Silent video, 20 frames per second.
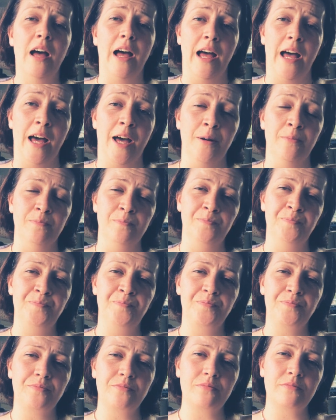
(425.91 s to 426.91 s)
Ed
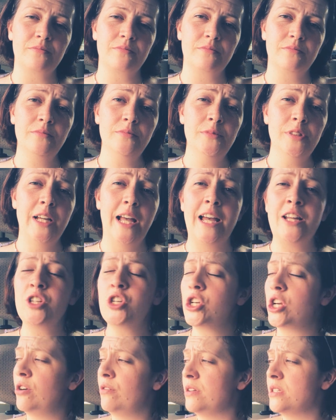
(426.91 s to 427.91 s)

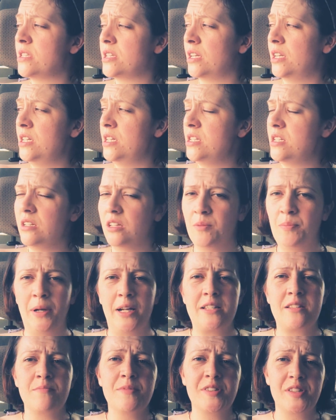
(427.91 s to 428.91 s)
Sheeran's in it. He
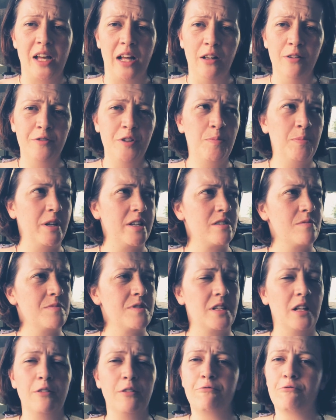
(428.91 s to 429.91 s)
plays himself
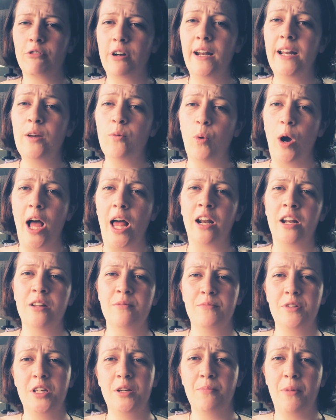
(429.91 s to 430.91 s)
really well,
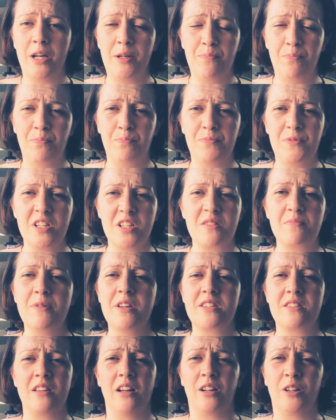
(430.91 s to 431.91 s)
and you might
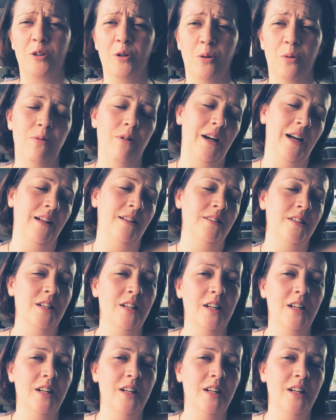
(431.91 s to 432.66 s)
dismiss that and go, well,